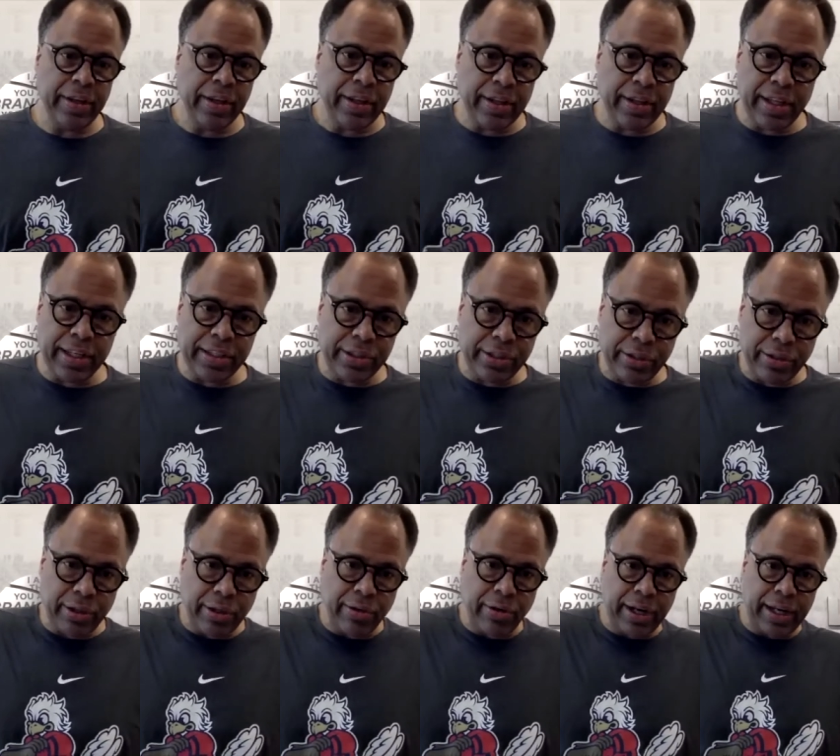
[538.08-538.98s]
led to a
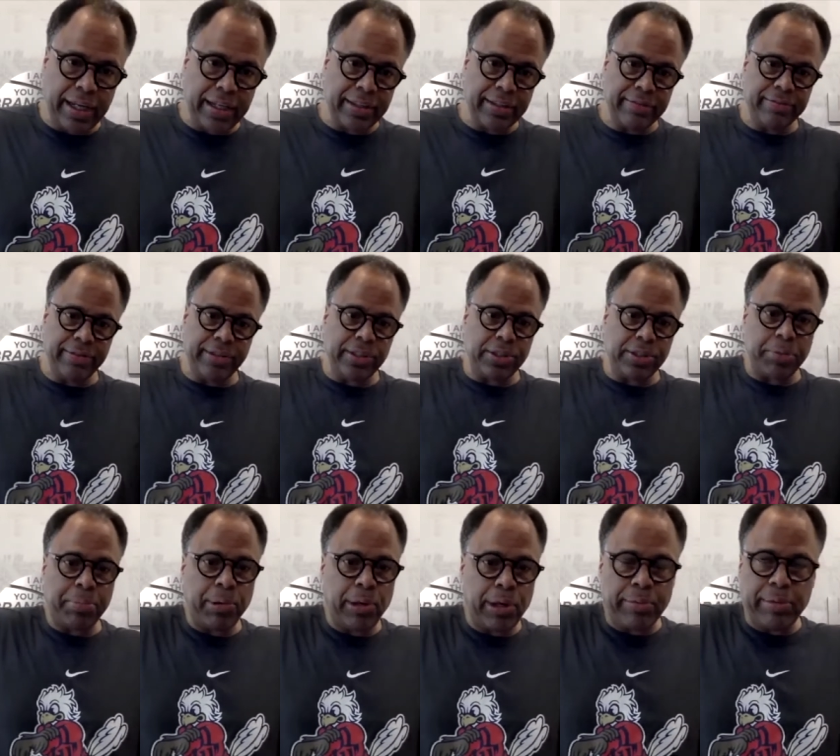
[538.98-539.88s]
great
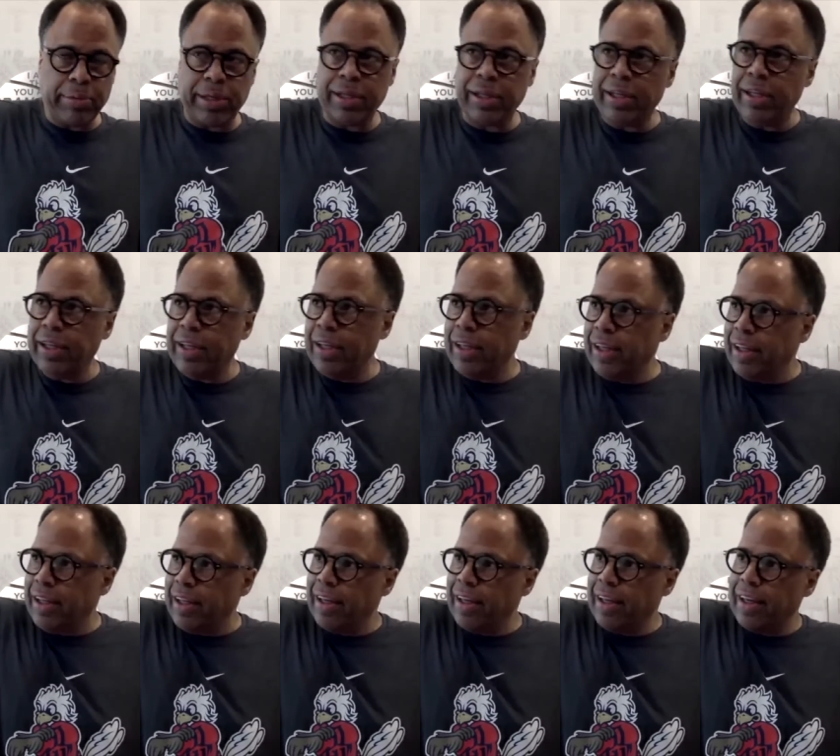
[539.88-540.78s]
disappointment.
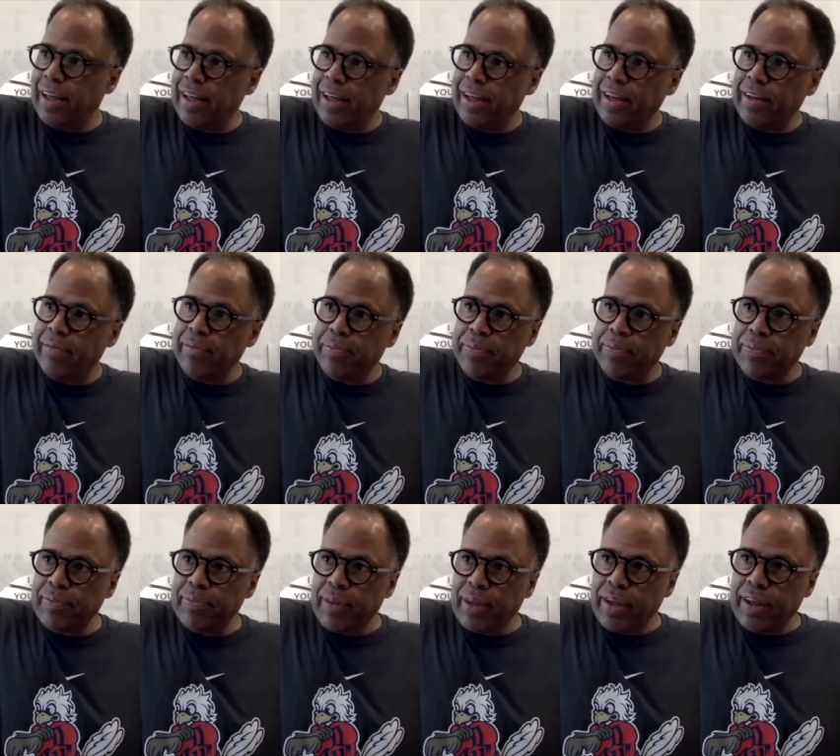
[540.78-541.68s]
And
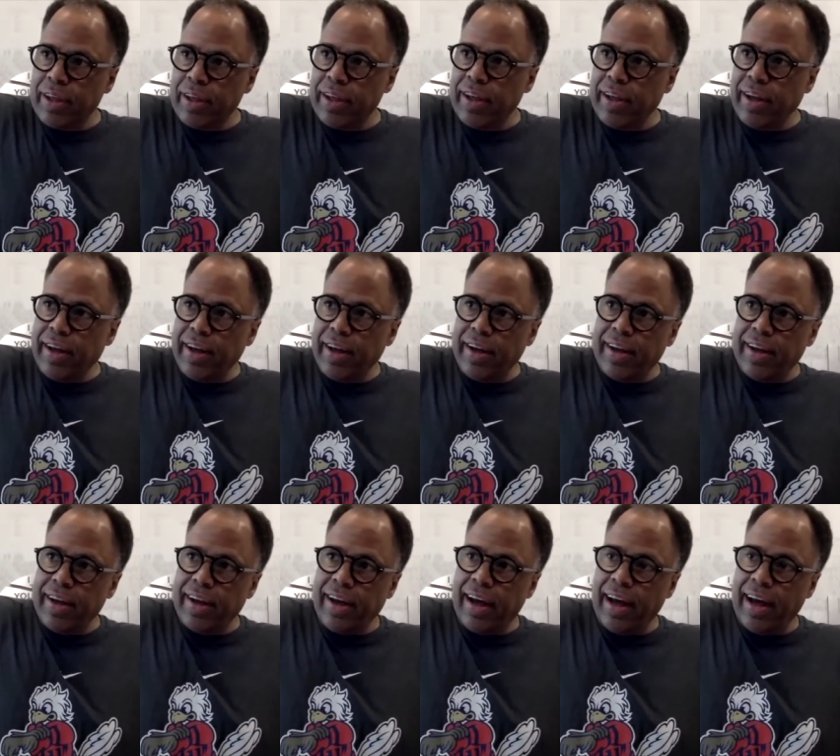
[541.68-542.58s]
I